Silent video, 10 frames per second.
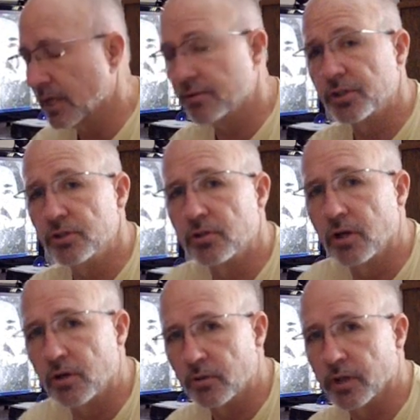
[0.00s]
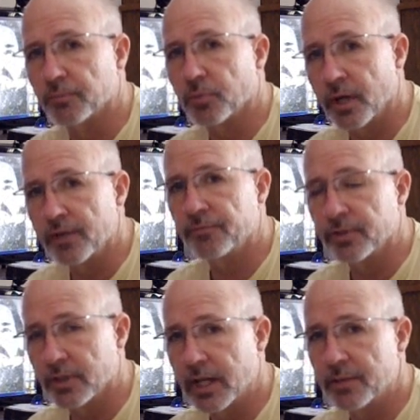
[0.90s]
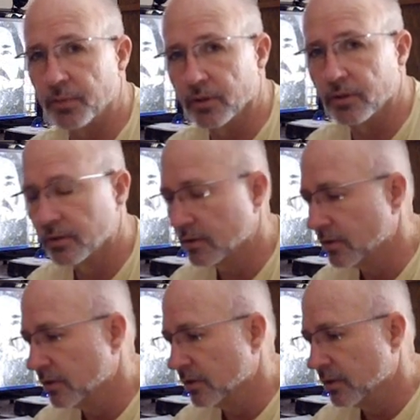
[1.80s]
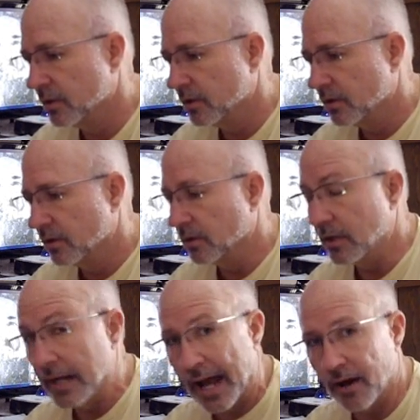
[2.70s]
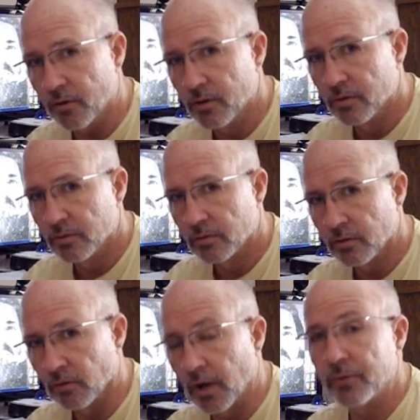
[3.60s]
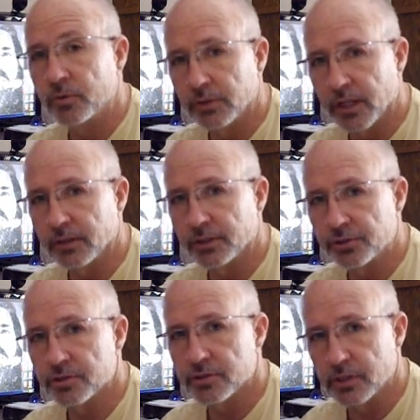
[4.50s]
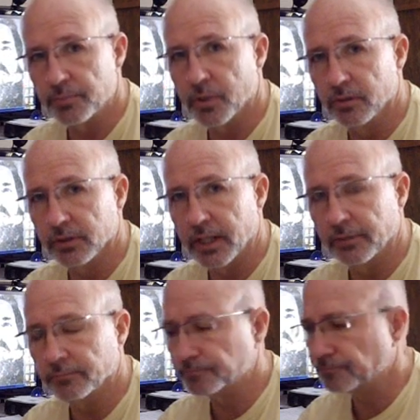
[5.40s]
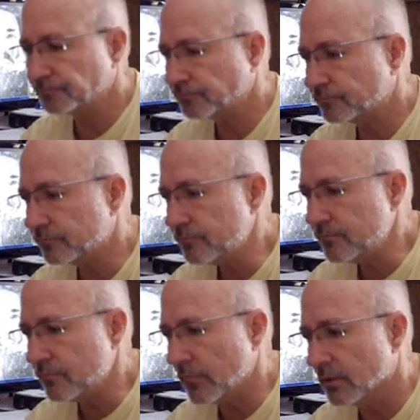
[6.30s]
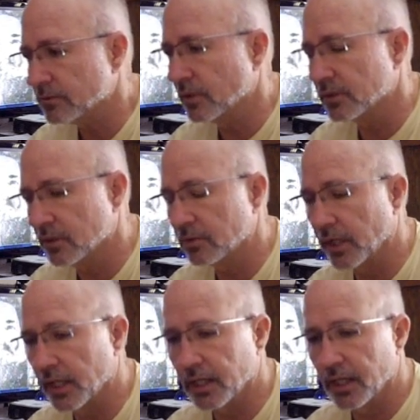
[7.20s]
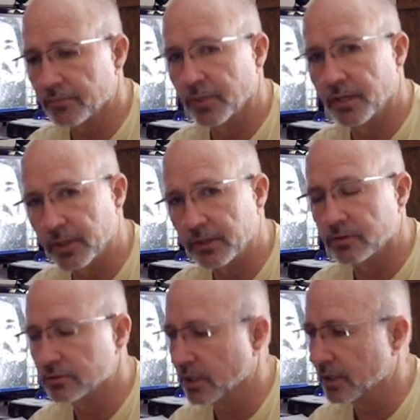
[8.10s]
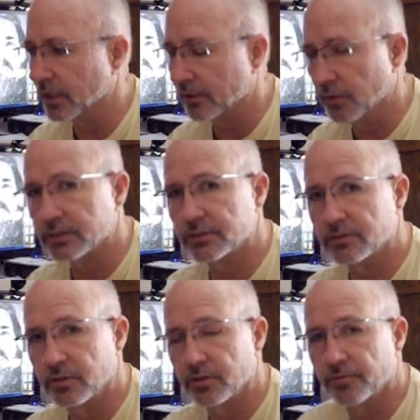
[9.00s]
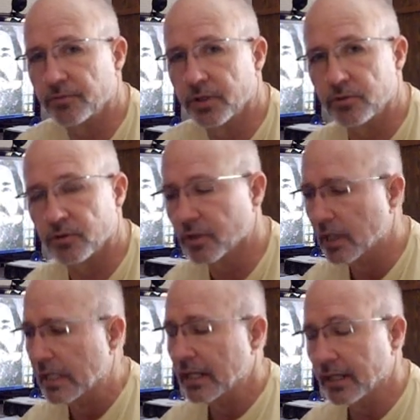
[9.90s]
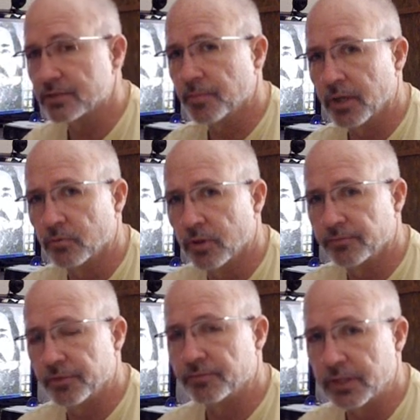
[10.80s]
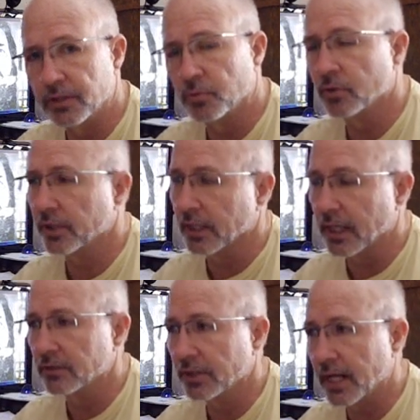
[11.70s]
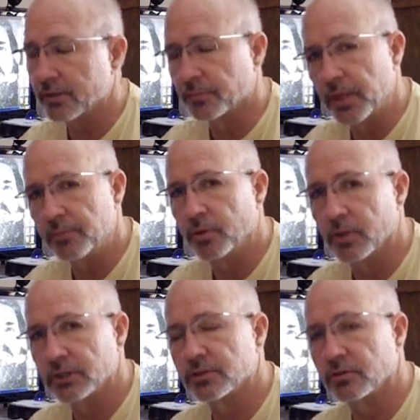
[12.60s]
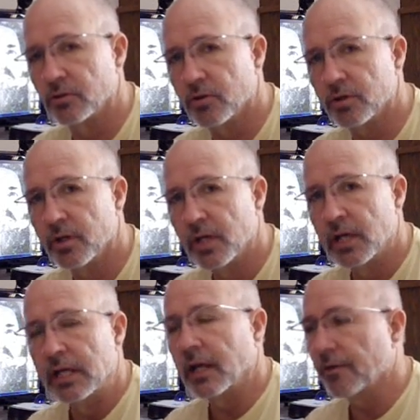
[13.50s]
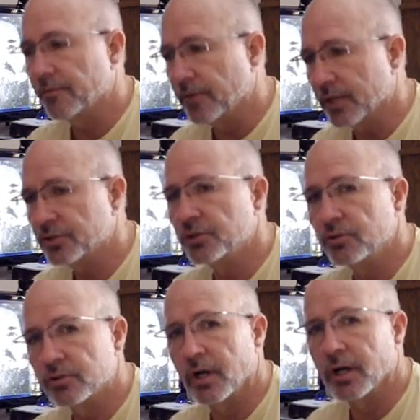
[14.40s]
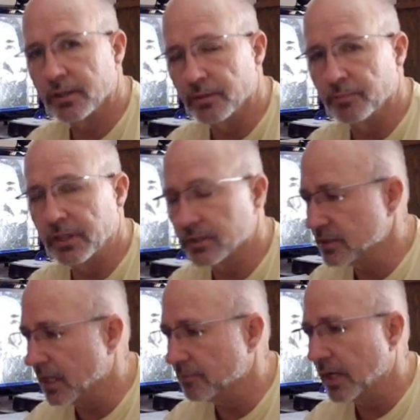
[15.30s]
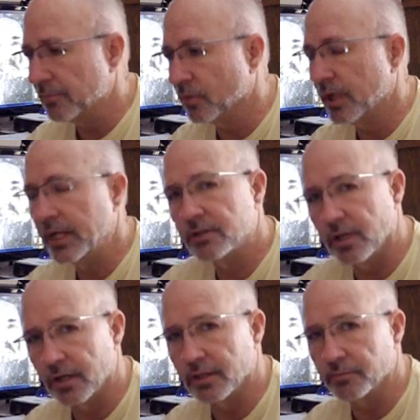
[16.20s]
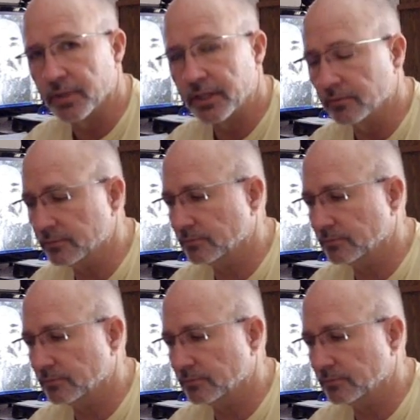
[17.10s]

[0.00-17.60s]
either you go and pray for the neighbor now, or I will not let you sleep all night. So I okay, I got up, got my clothes on, I go out, go to the front door, and it's about 1.15 in the morning, and I look out the people, and I said, Lord, if that's you talking to me, and it's not my brain talking to me,